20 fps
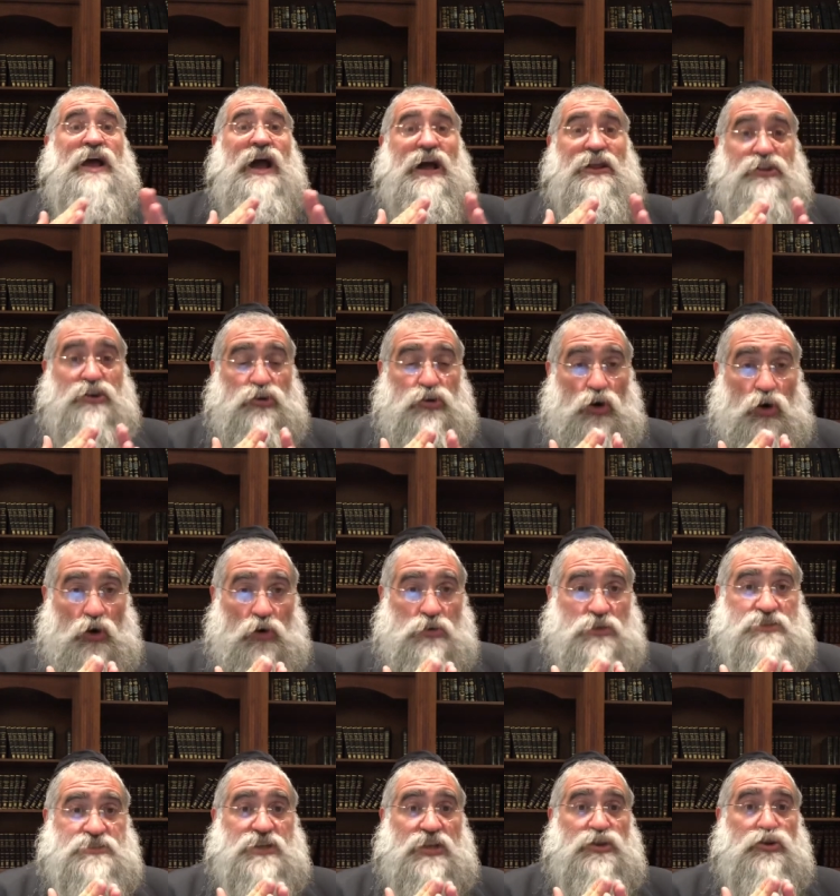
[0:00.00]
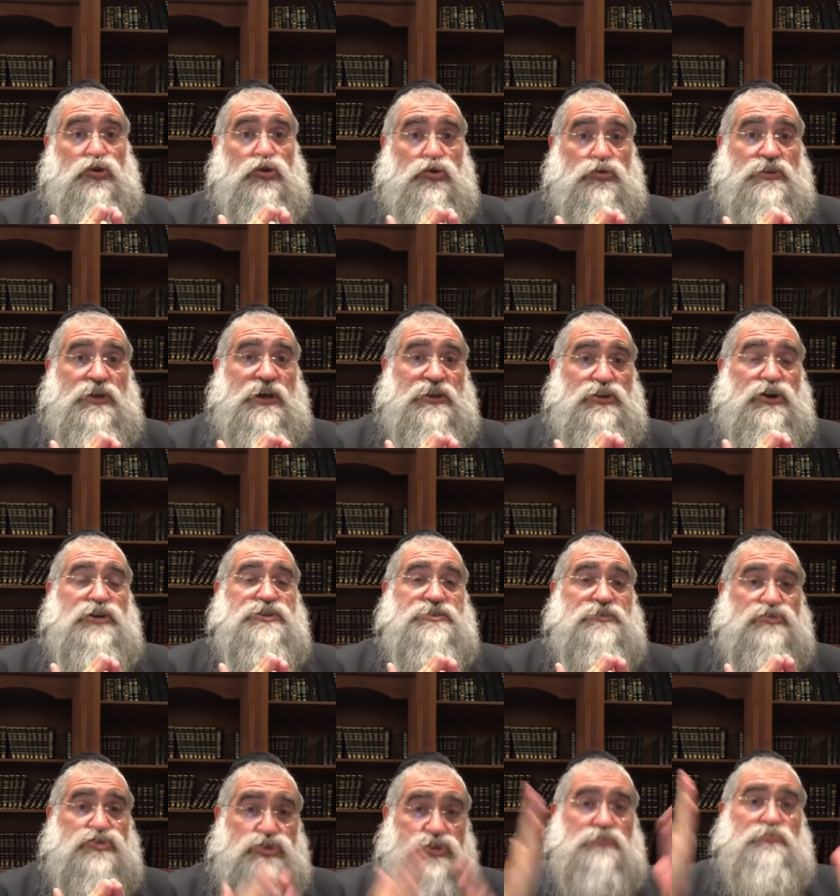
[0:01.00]
and the goal is that Yehuda and Yosef
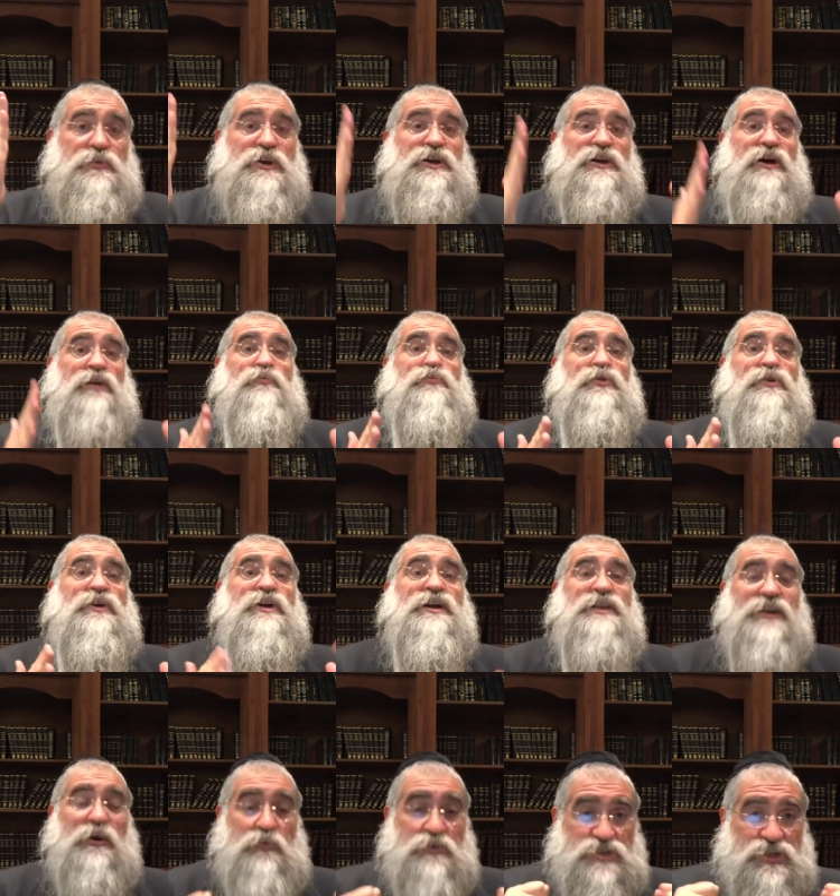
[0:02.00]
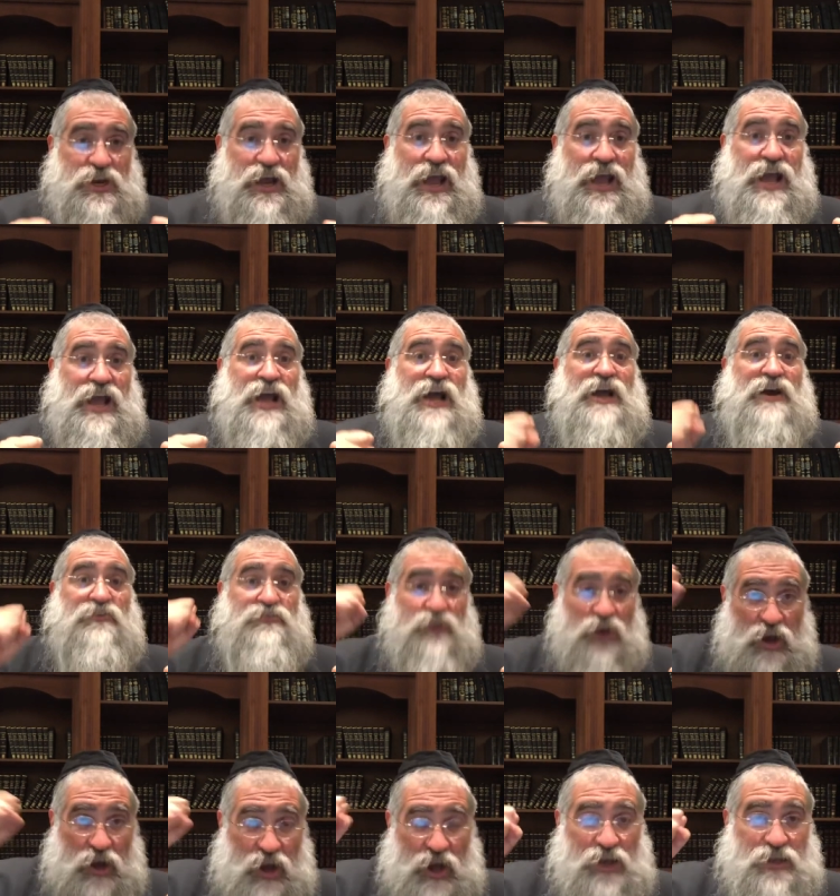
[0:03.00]
should meet up. That we should have the
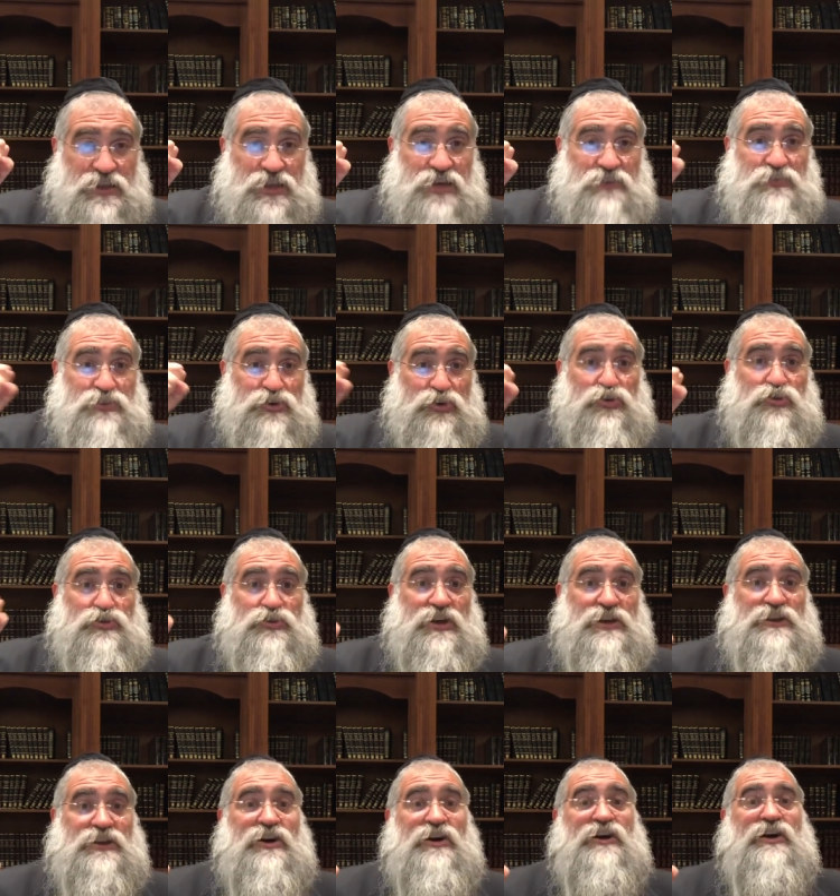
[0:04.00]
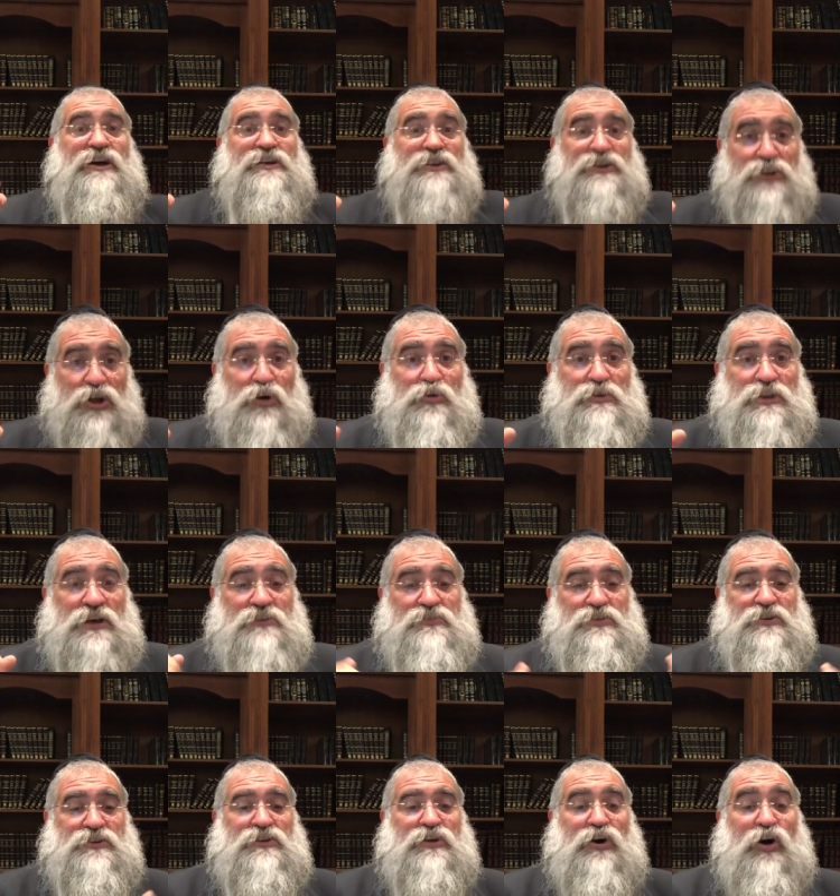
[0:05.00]
high level Yehuda, the low
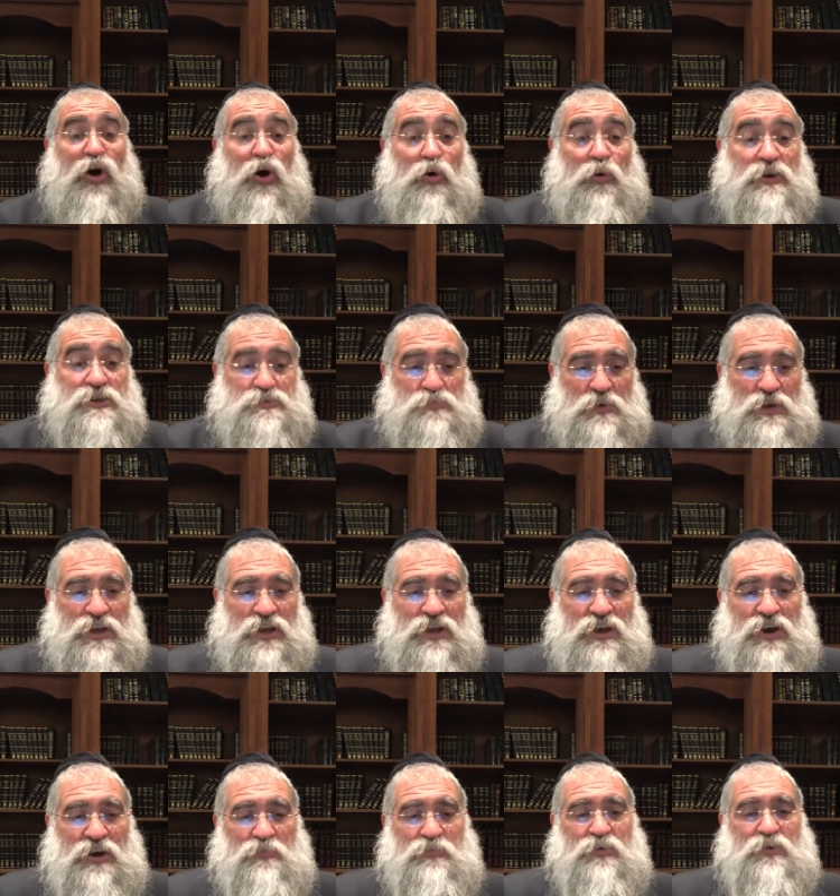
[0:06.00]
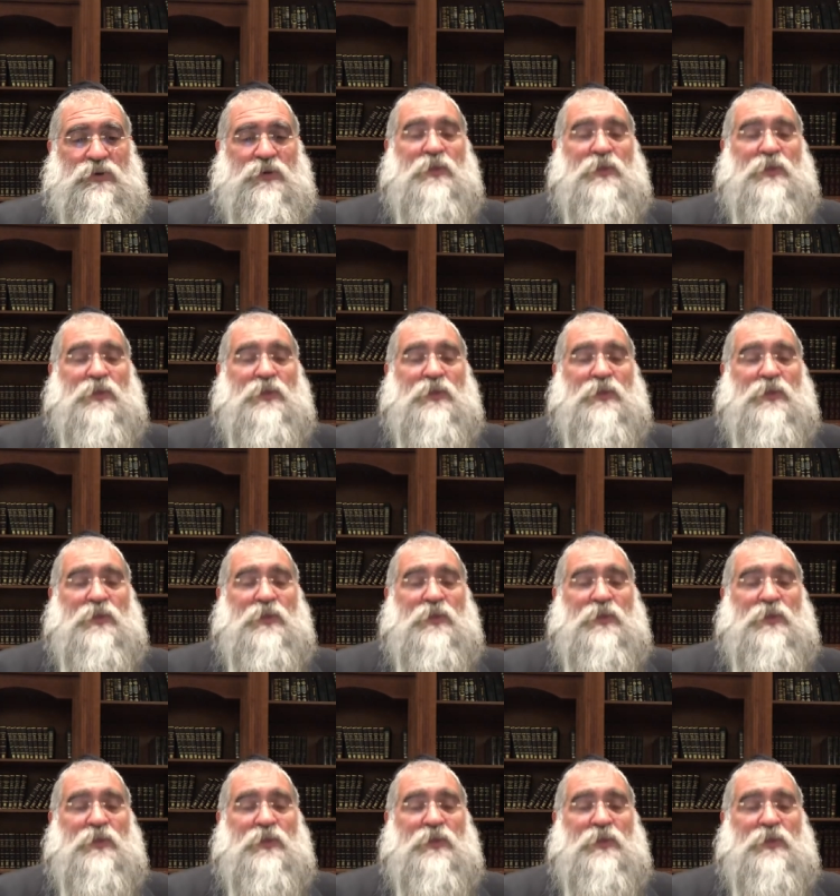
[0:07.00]
level always meeting up.